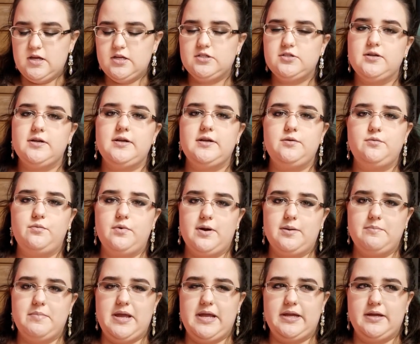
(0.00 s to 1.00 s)
so I didn't
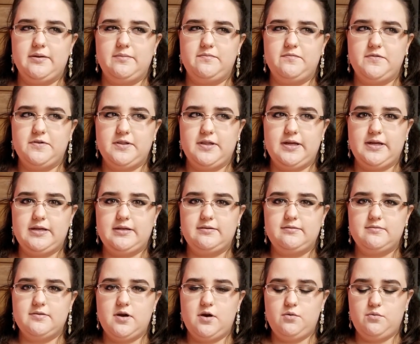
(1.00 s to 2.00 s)
wear makeup for like
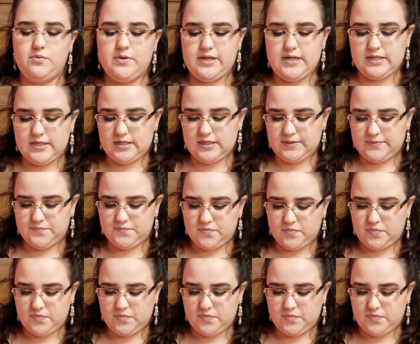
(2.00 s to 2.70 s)
a week.